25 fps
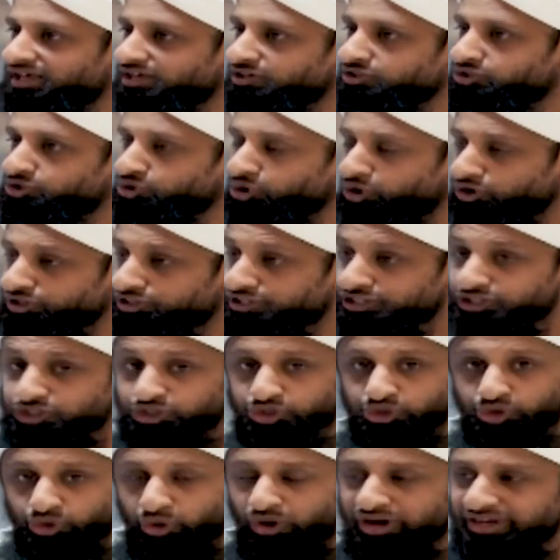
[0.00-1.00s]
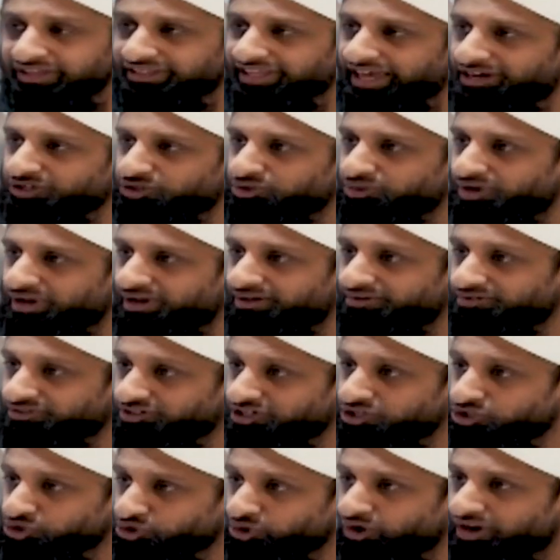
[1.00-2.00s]
You're destroying that,
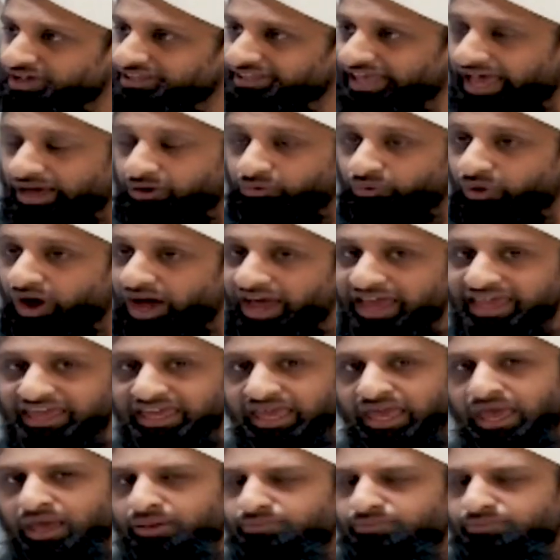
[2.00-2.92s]
destroying that. Why?